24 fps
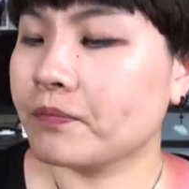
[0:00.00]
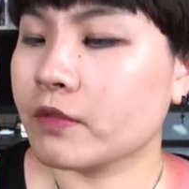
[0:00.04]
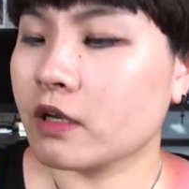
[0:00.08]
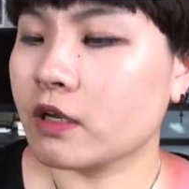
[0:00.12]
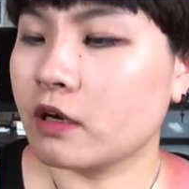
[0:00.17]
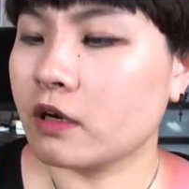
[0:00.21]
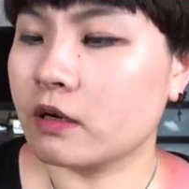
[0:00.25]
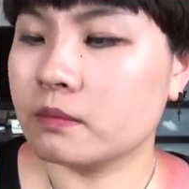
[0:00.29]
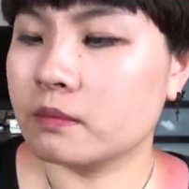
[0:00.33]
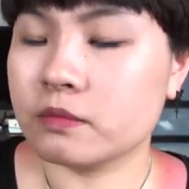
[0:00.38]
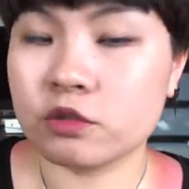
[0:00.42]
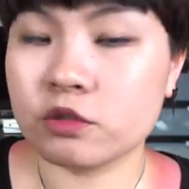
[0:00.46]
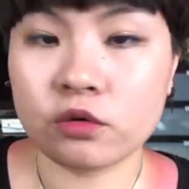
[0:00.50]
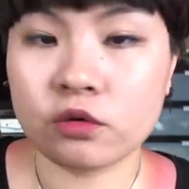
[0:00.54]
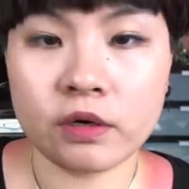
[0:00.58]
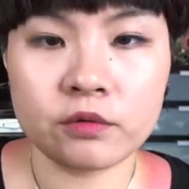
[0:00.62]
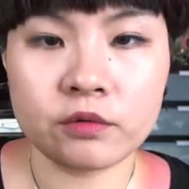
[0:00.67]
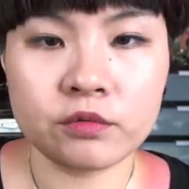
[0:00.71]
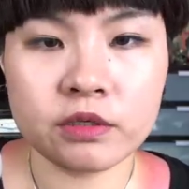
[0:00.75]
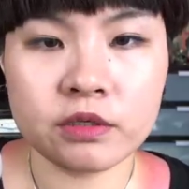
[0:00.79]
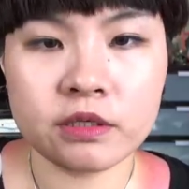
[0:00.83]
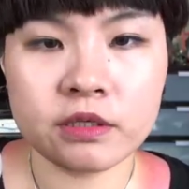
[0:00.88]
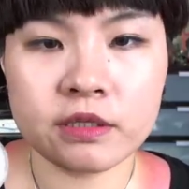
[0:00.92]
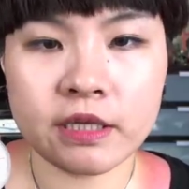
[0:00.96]
Um, so I
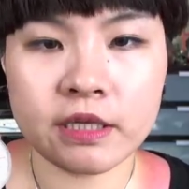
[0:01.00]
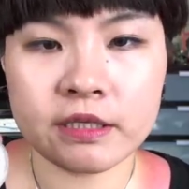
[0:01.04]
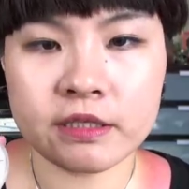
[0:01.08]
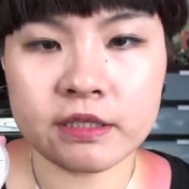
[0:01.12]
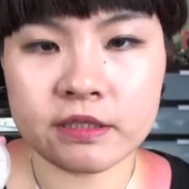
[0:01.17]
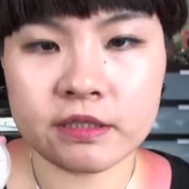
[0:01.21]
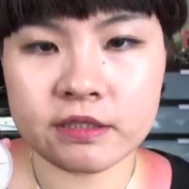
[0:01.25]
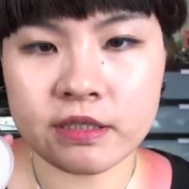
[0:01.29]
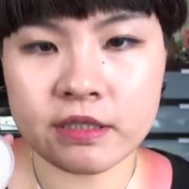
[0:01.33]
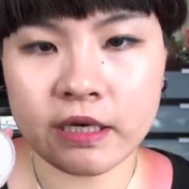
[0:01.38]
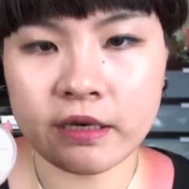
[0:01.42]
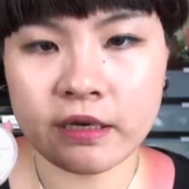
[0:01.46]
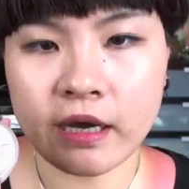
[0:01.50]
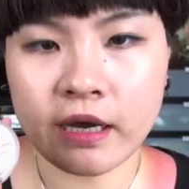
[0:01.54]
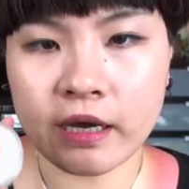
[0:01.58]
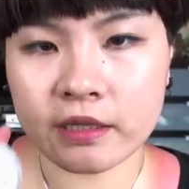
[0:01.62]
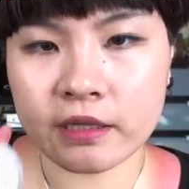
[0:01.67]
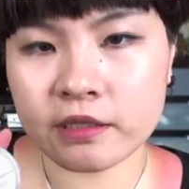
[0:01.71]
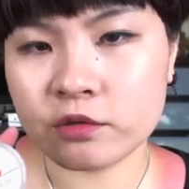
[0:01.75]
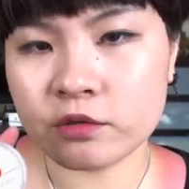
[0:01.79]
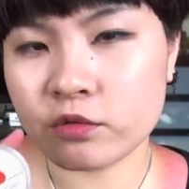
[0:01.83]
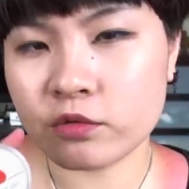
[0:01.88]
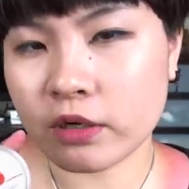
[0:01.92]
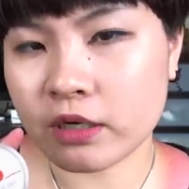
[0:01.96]
really like this. I
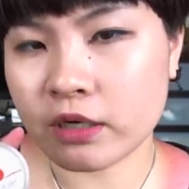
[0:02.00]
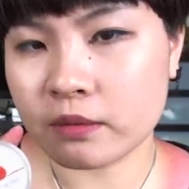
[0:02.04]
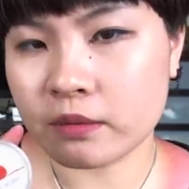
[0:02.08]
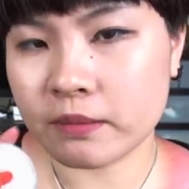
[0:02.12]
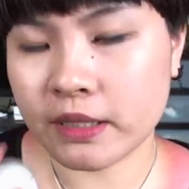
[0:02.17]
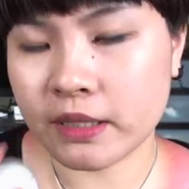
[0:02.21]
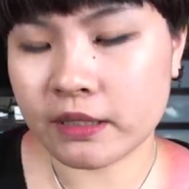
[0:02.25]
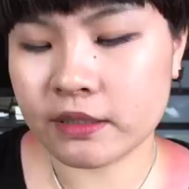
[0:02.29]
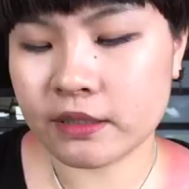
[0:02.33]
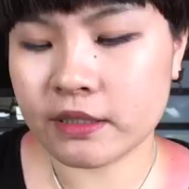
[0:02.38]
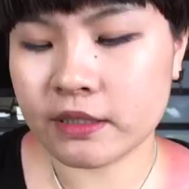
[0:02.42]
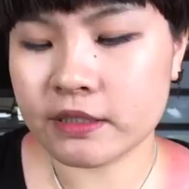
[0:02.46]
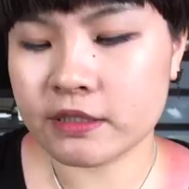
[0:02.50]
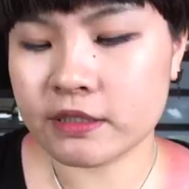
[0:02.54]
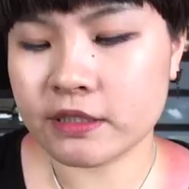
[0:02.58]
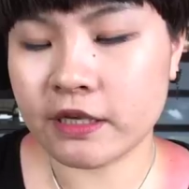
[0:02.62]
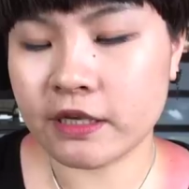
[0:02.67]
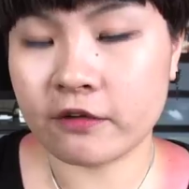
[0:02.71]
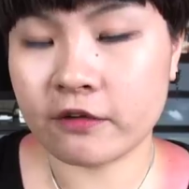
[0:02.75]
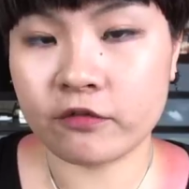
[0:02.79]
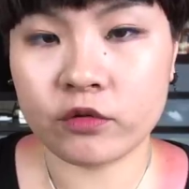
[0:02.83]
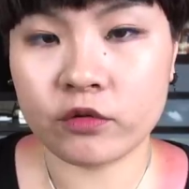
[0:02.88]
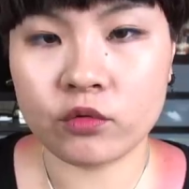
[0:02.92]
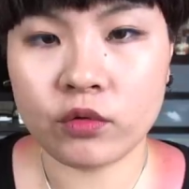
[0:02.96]
highly recommend this
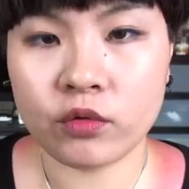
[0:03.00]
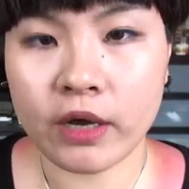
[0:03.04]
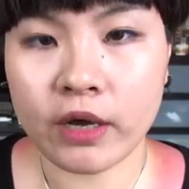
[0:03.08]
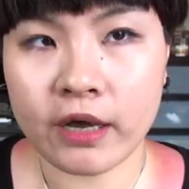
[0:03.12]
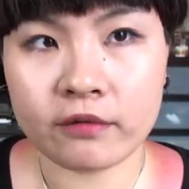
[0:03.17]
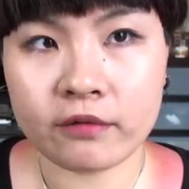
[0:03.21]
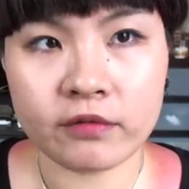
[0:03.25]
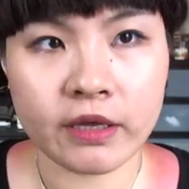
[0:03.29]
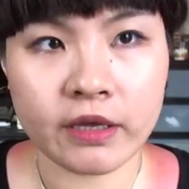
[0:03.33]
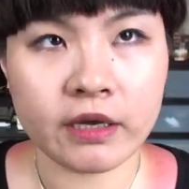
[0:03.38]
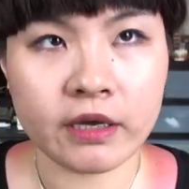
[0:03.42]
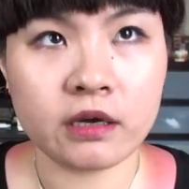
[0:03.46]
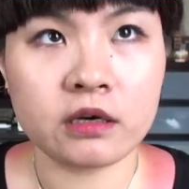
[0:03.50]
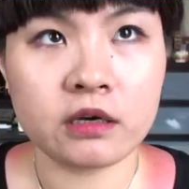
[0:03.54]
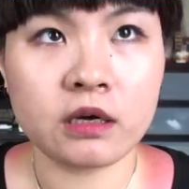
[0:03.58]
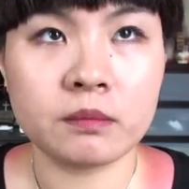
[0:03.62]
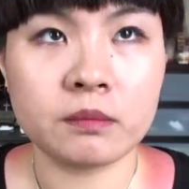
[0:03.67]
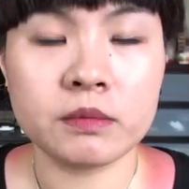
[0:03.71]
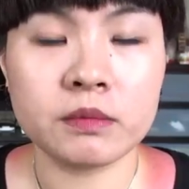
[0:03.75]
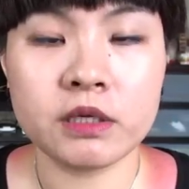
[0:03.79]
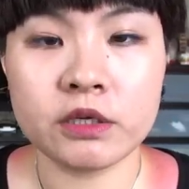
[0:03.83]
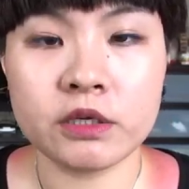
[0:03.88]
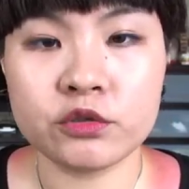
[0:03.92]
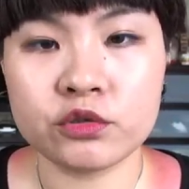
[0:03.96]
if you have like a
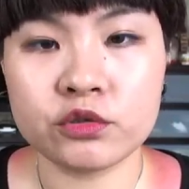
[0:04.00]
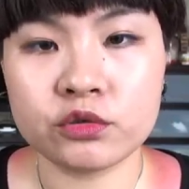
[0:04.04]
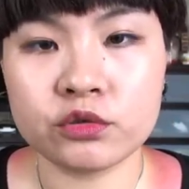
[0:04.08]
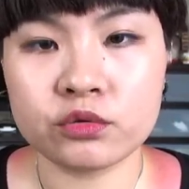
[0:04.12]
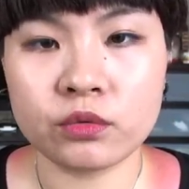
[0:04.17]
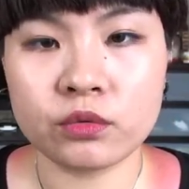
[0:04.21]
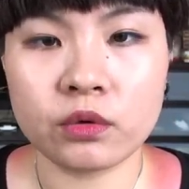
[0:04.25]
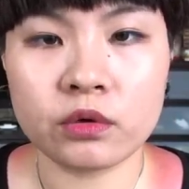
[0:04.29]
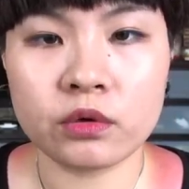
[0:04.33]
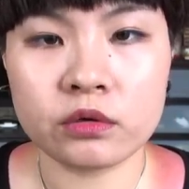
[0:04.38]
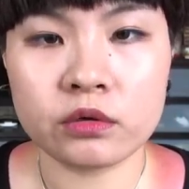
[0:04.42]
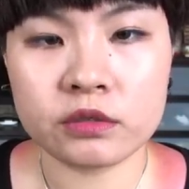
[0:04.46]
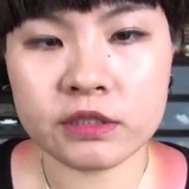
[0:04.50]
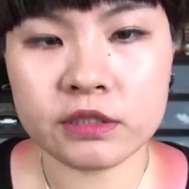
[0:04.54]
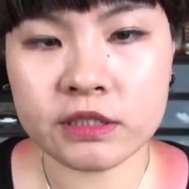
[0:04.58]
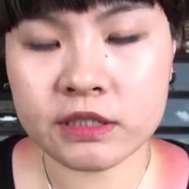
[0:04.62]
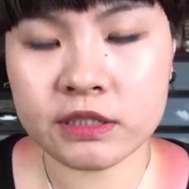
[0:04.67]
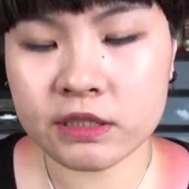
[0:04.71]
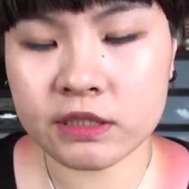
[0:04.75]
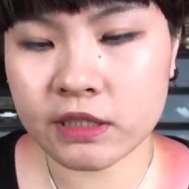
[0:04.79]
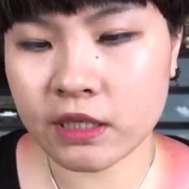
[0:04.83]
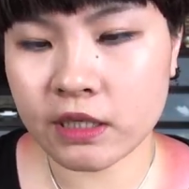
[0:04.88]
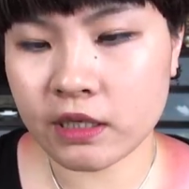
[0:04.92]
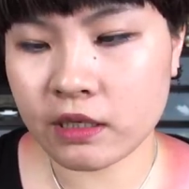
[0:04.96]
combination to oily
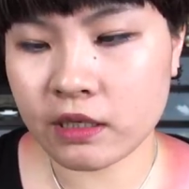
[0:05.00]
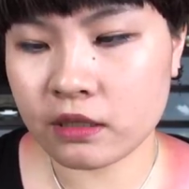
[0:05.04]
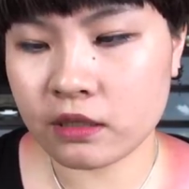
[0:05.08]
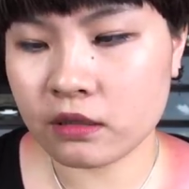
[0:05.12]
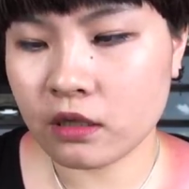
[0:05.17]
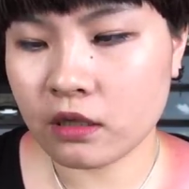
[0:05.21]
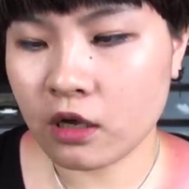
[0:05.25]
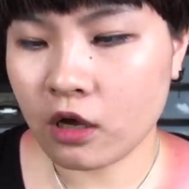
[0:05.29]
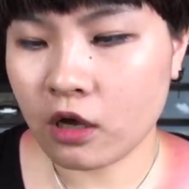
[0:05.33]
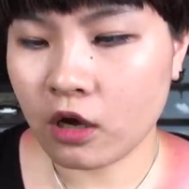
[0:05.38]
skin,